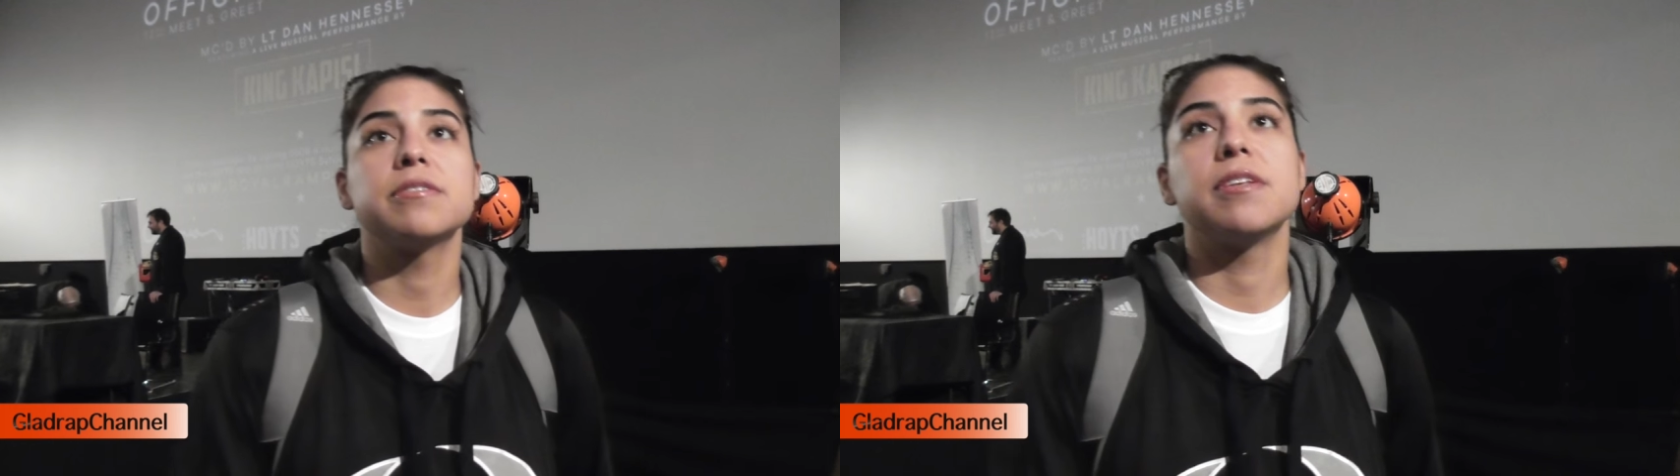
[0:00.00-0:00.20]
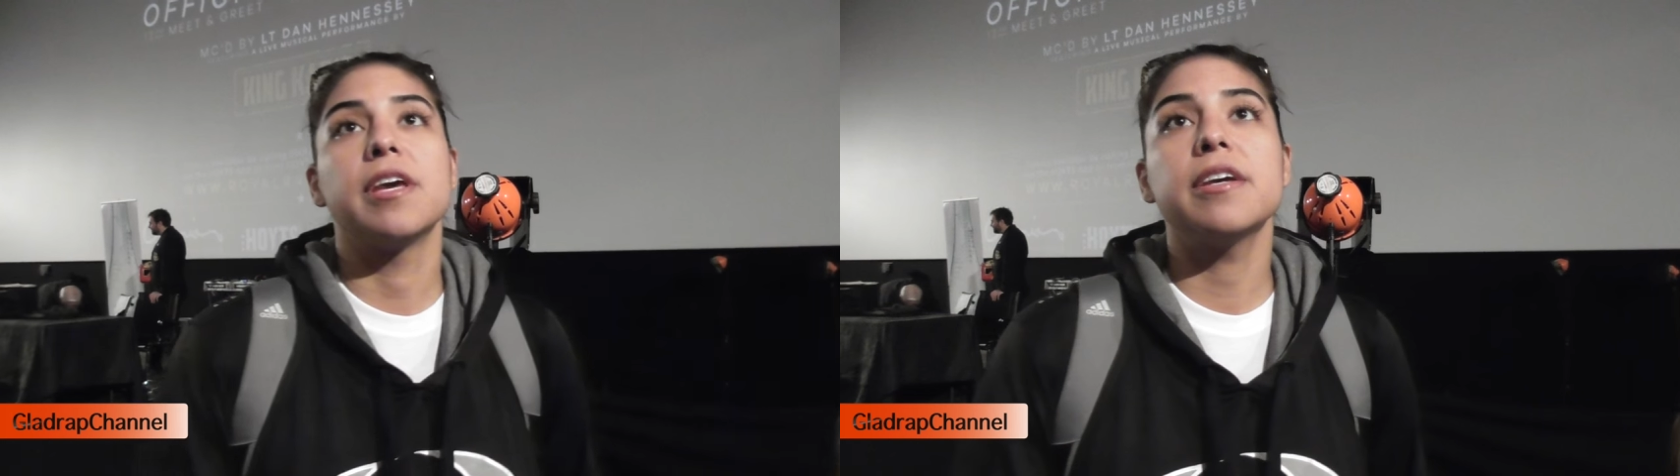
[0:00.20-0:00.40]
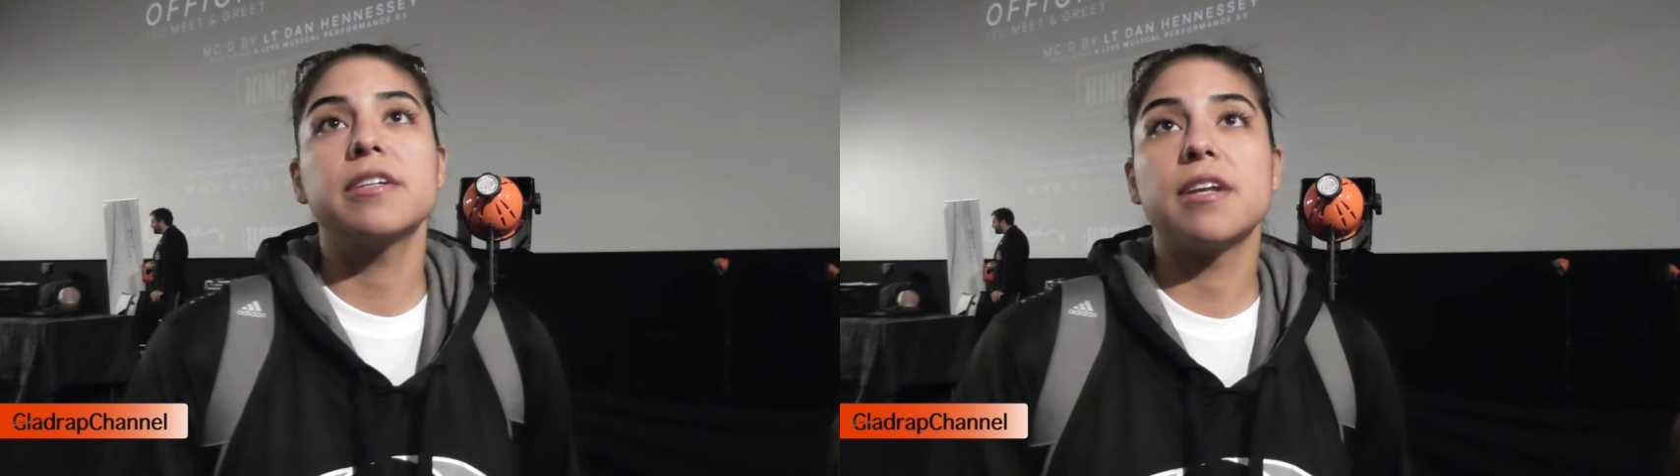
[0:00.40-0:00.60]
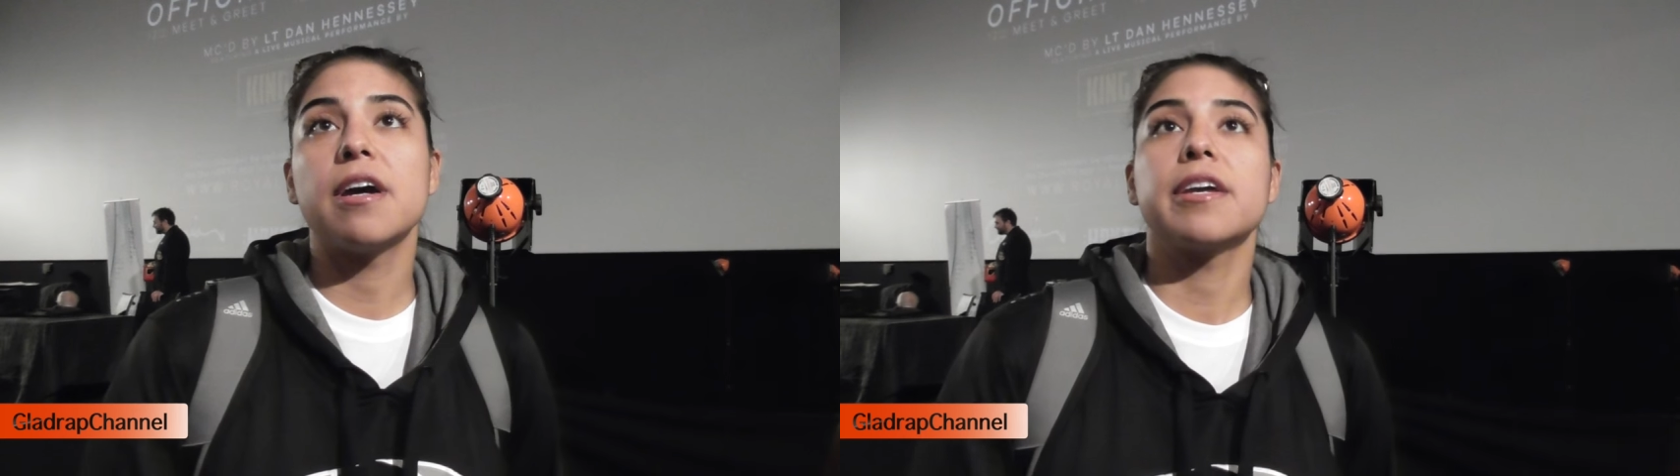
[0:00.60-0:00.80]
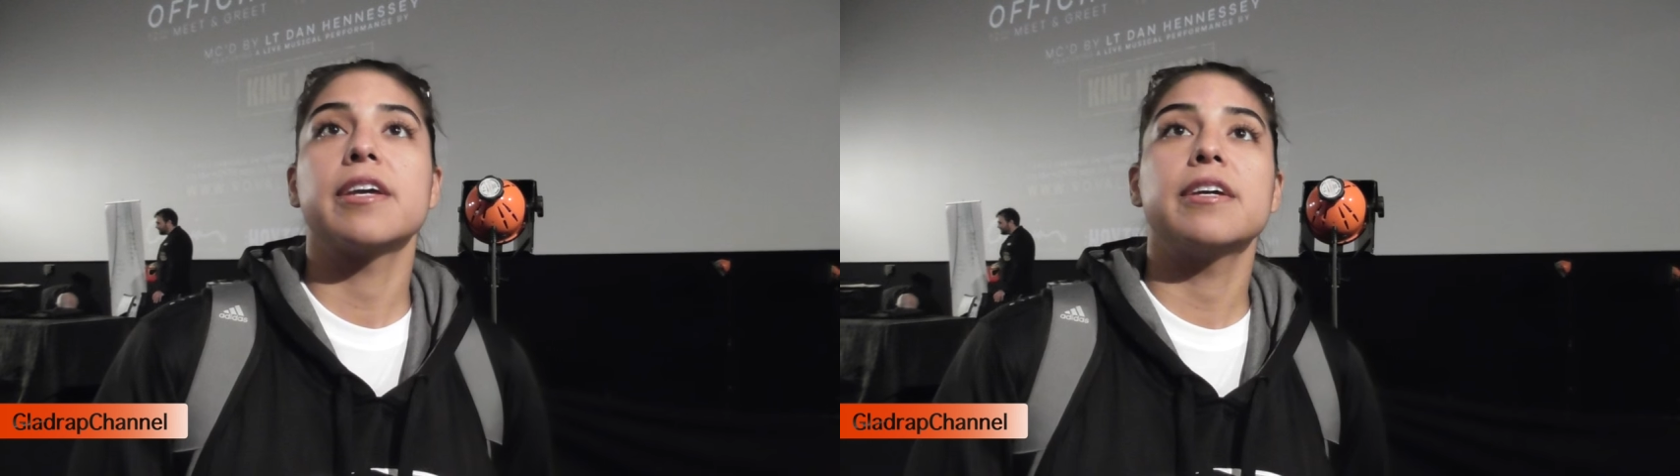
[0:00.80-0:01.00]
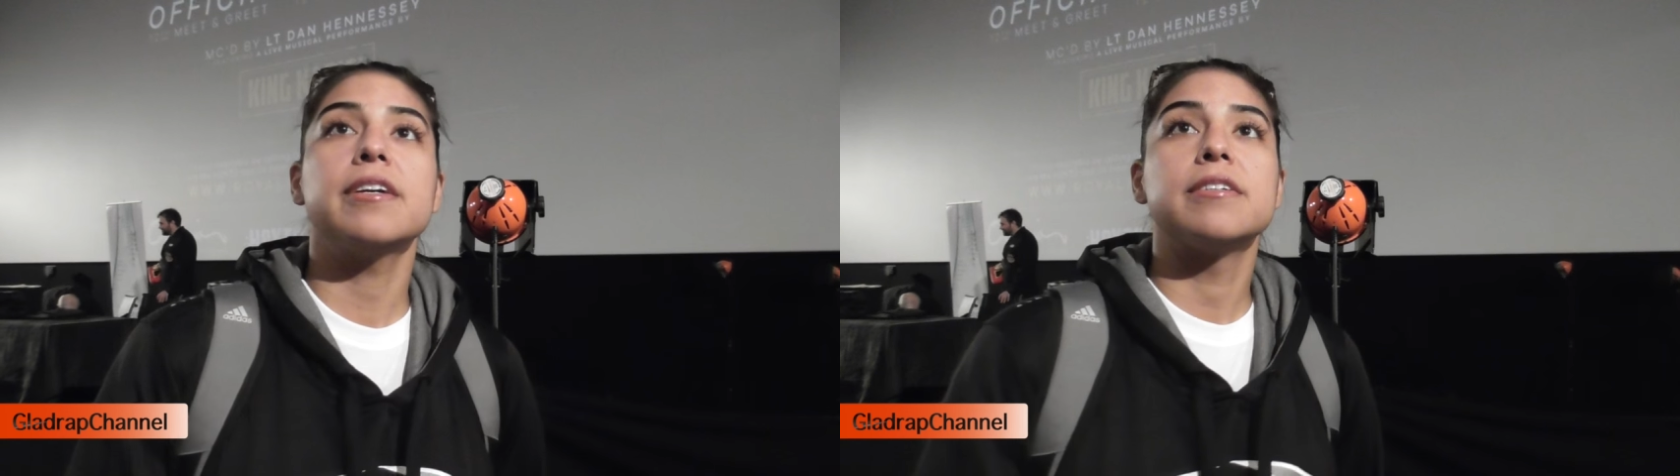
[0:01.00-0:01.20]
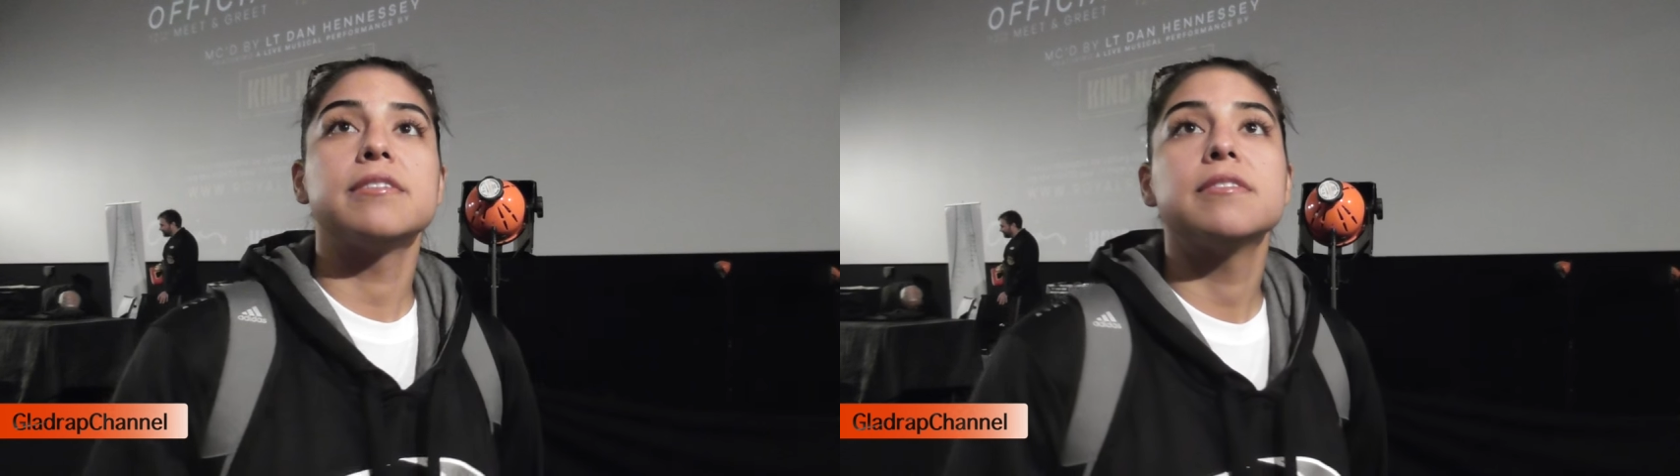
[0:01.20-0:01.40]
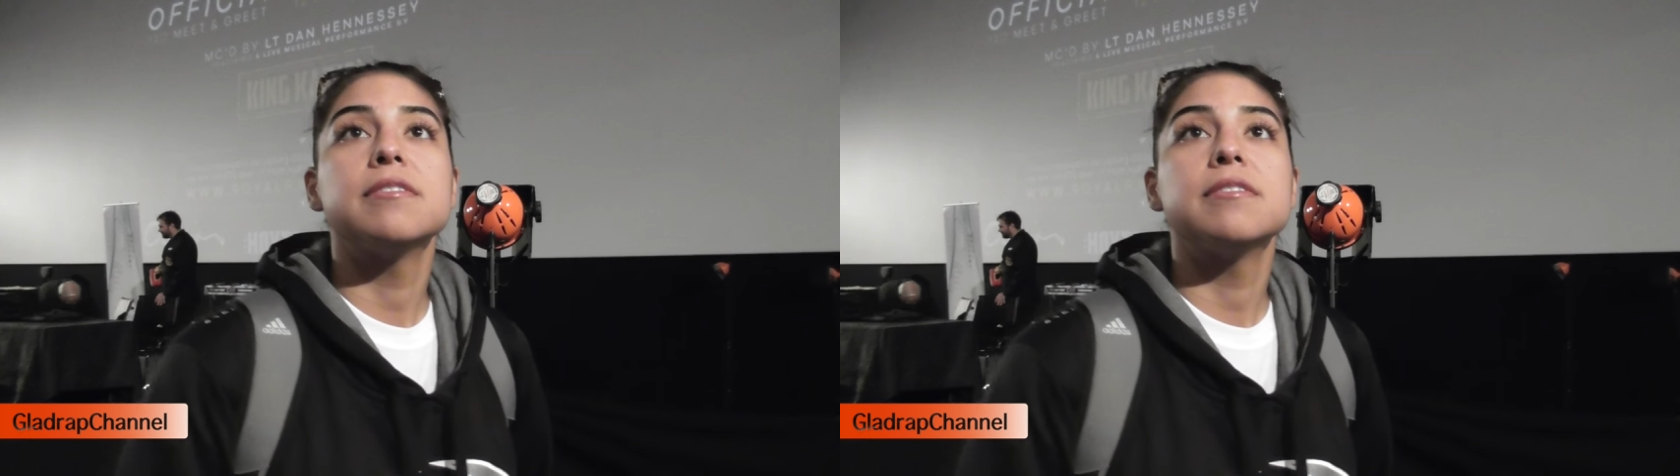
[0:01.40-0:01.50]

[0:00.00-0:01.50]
hit and not get hit.